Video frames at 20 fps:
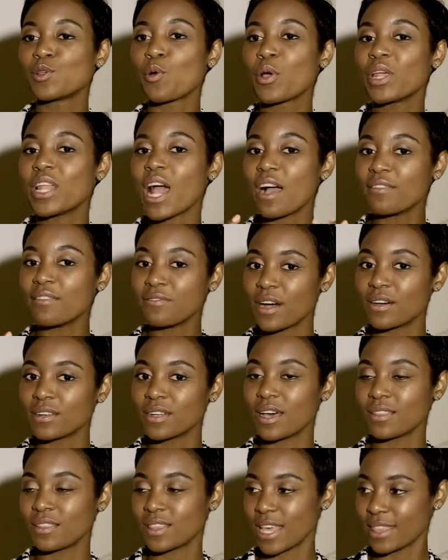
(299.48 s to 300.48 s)
So when I
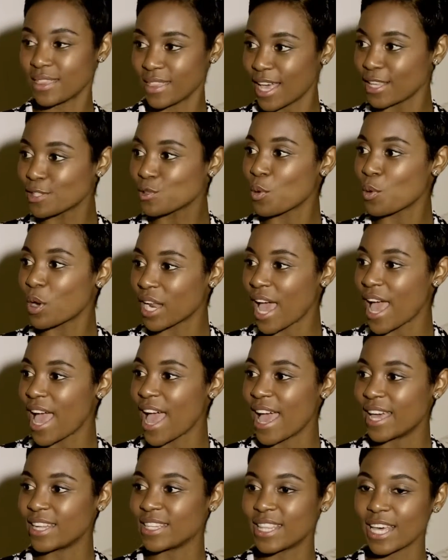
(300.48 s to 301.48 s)
found out that that's what I
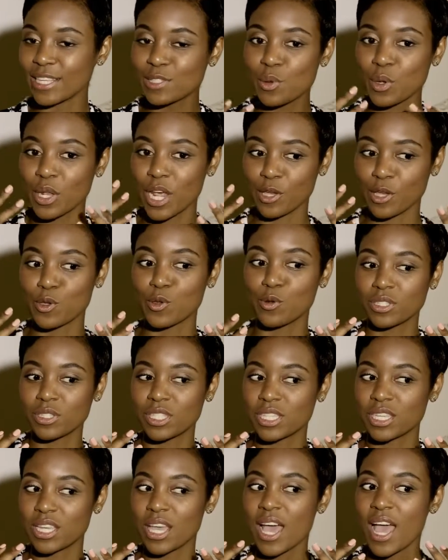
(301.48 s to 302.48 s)
had, that's when I
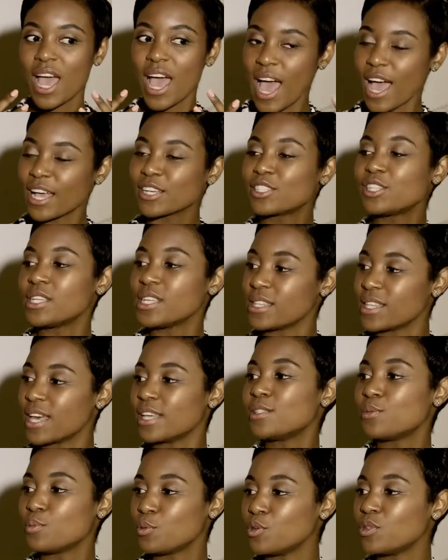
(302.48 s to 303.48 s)
Uti, actually,
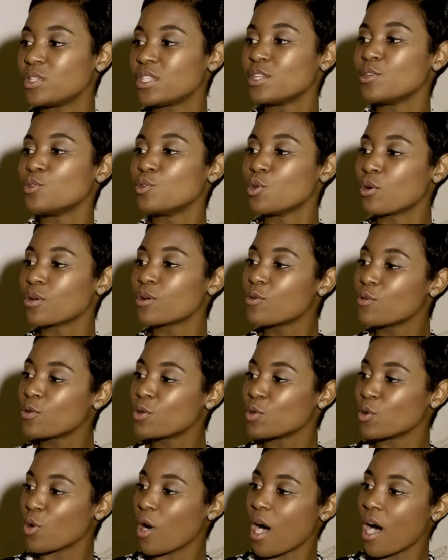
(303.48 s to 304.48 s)
that's beauty. Knowing who
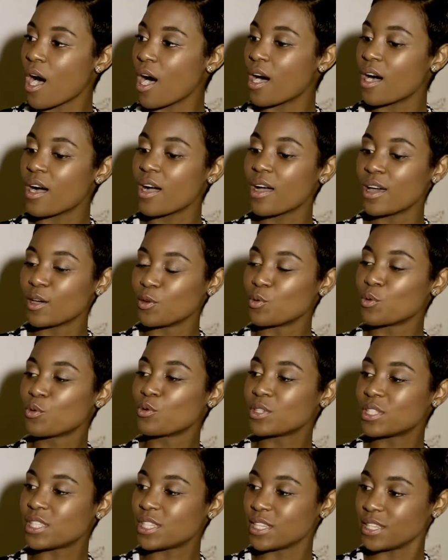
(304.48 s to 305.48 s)
you are, no,
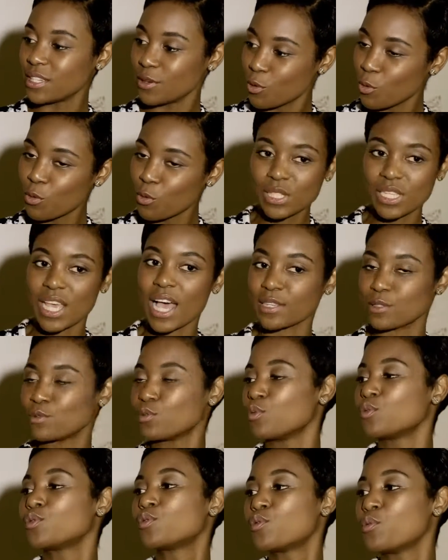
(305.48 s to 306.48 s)
Uti, uzazi
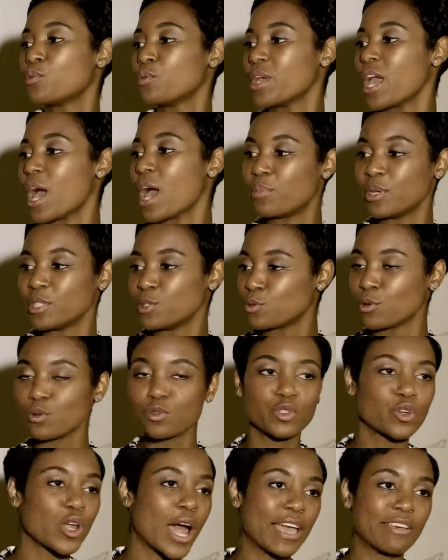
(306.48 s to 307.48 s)
ukuthi uyaphi, and
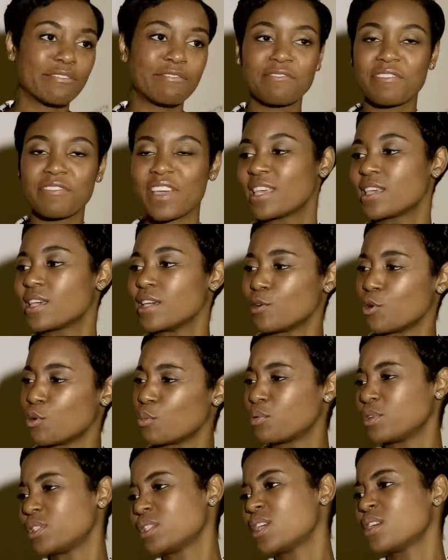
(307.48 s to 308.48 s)
don't try fake it
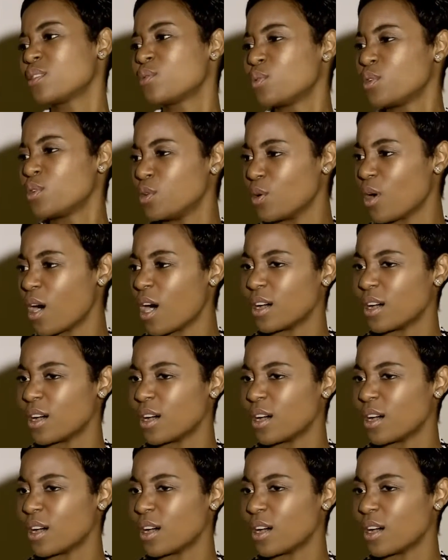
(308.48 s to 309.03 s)
or pretend who you